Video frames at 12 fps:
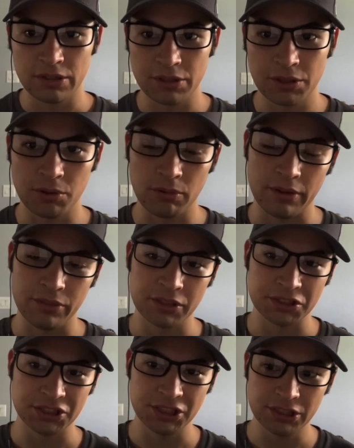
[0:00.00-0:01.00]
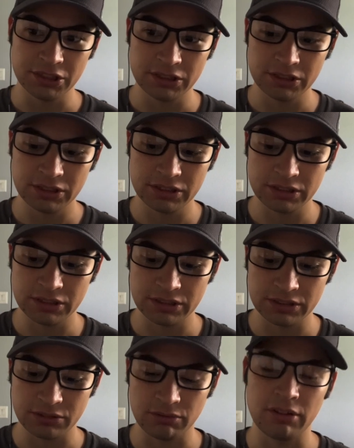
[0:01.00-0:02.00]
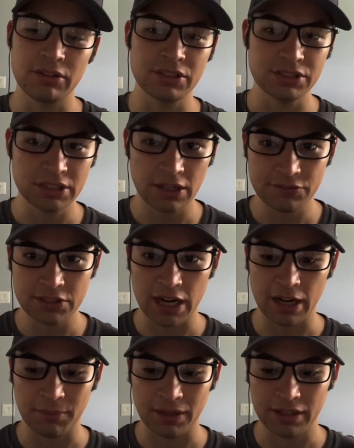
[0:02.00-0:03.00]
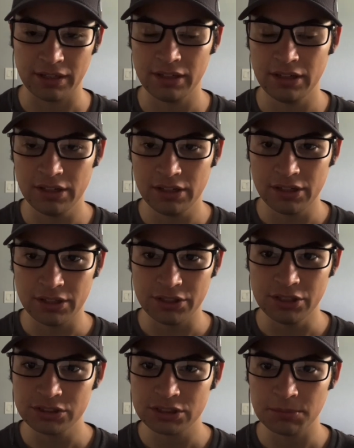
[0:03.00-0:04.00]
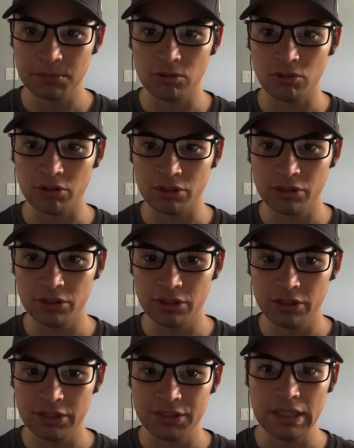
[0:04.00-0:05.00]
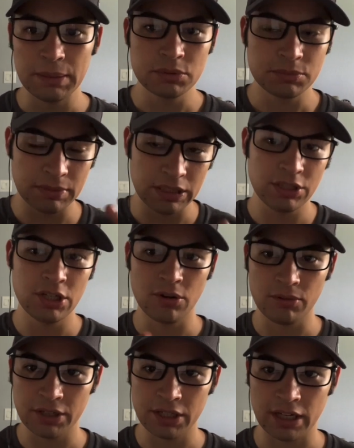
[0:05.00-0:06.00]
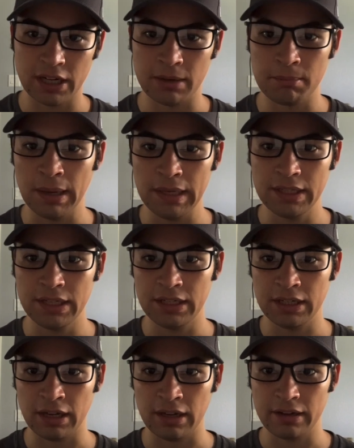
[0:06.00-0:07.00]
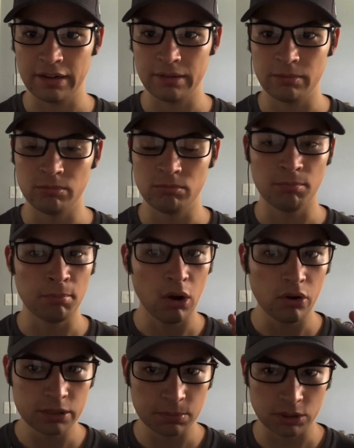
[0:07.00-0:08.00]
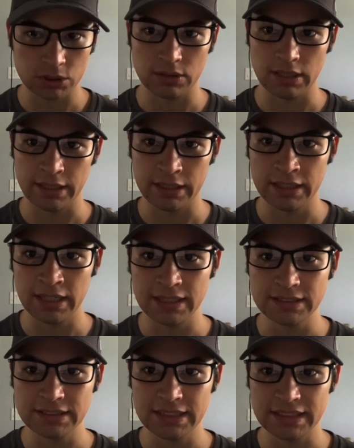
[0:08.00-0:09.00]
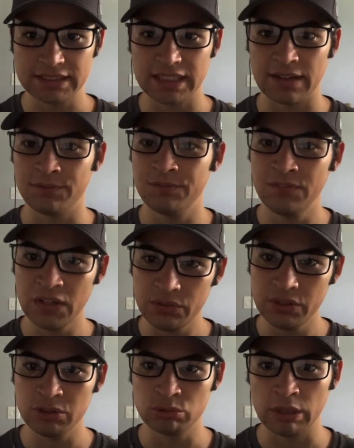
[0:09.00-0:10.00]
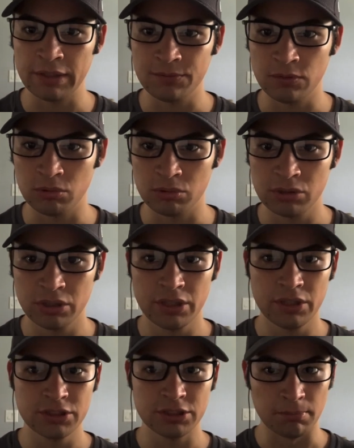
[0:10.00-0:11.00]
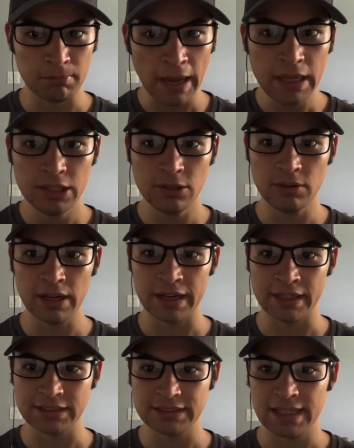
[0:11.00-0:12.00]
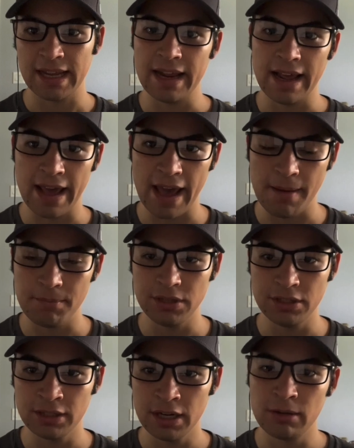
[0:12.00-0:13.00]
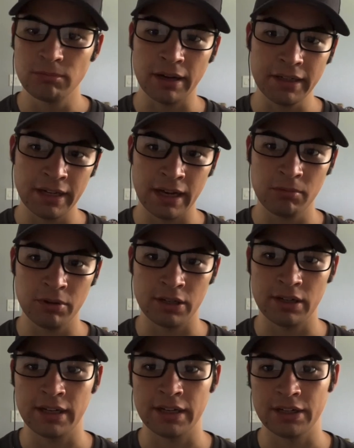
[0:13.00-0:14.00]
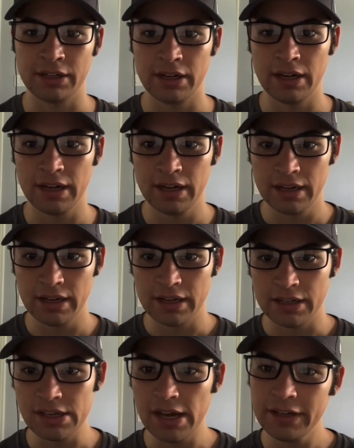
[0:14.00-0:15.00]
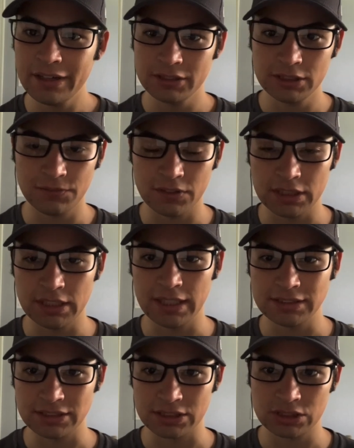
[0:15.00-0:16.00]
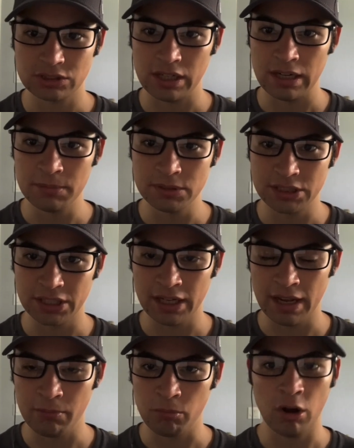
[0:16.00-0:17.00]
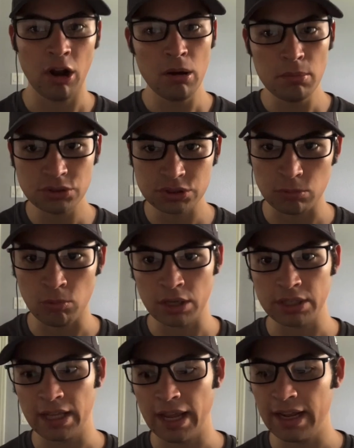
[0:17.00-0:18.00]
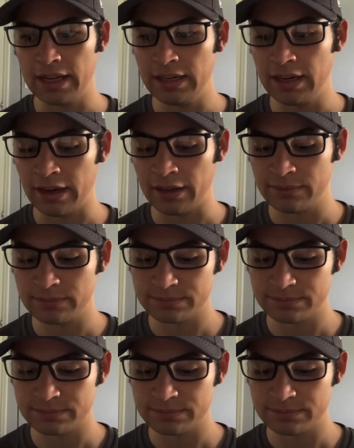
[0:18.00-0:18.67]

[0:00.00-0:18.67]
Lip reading: throughout this year, throughout this tough timing. Your support keeps me going on making motorsports related content, and I'm very grateful to make you guys happy. Right now we are on 959 subscribers again. We're almost to 1k again,